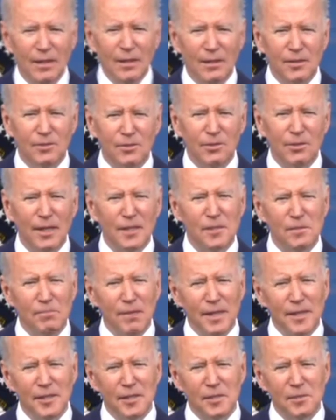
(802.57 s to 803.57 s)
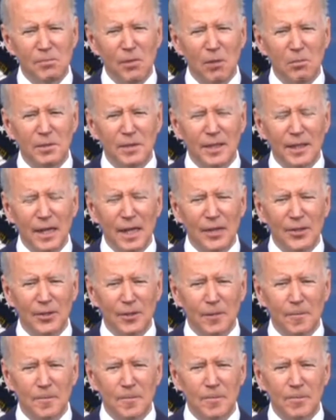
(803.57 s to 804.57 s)
So let's meet this moment together.
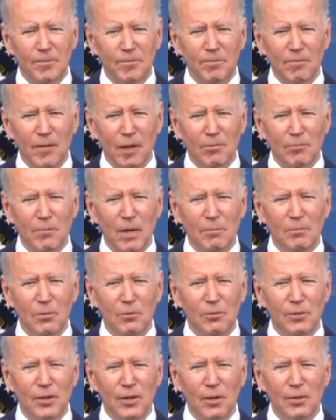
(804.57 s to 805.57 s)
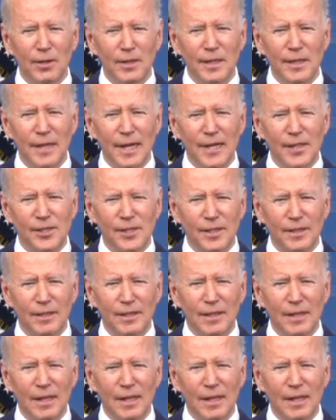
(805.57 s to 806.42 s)
Remember, we're the only nation